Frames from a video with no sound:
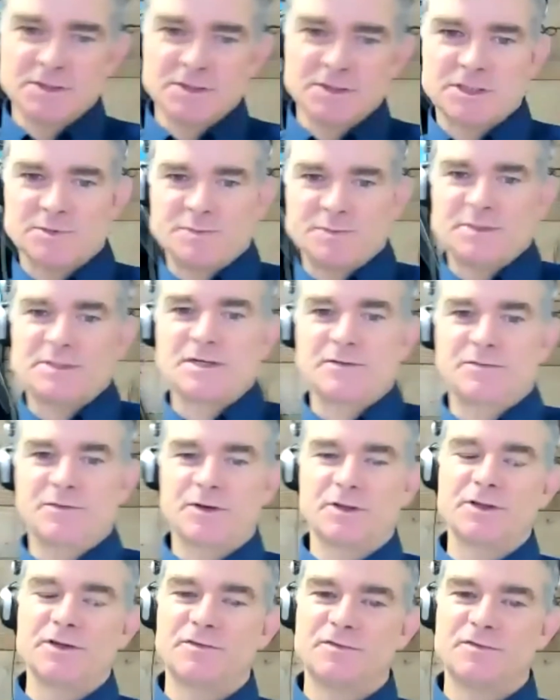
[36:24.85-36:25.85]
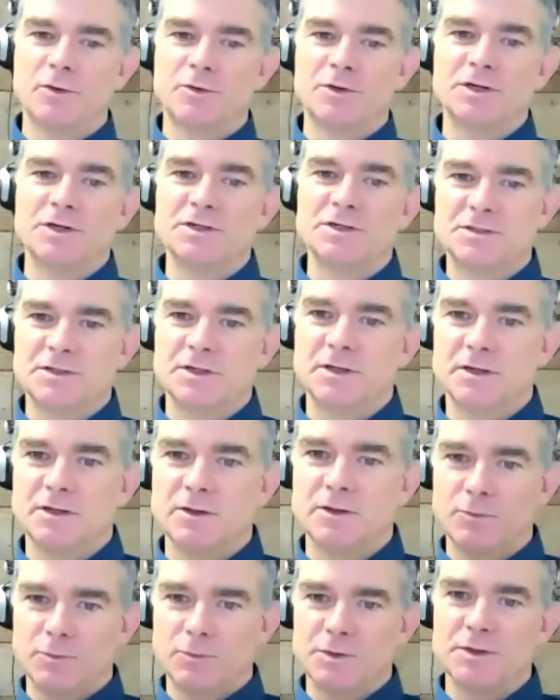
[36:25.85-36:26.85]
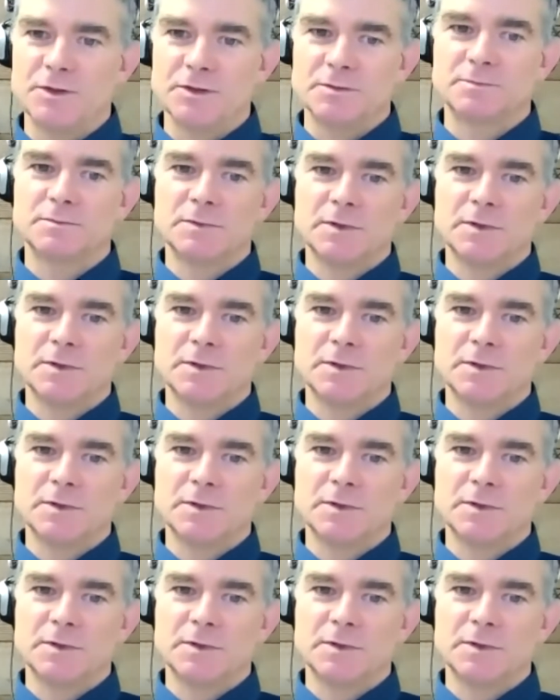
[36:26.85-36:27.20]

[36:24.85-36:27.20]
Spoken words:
specifically focused with a